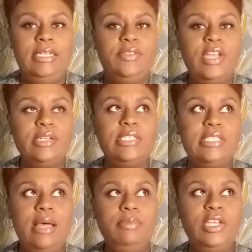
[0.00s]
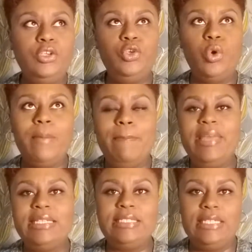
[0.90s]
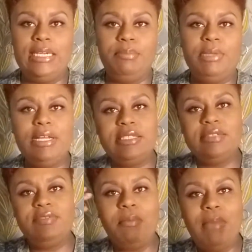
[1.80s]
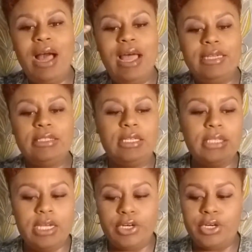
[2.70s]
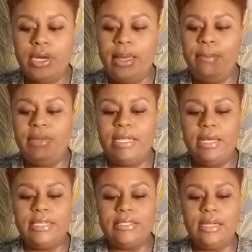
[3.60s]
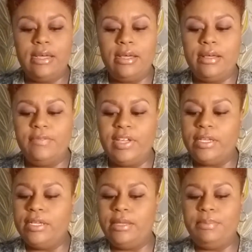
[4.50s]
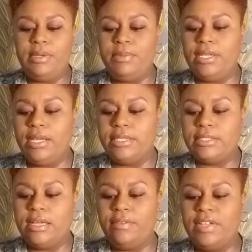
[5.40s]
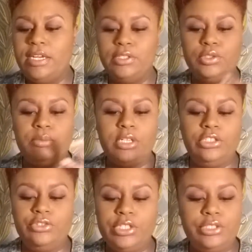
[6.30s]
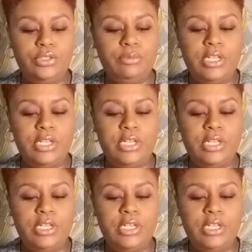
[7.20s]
there's something you're missing because of the mind clutter, because of, it could be because of eating too much, drinking too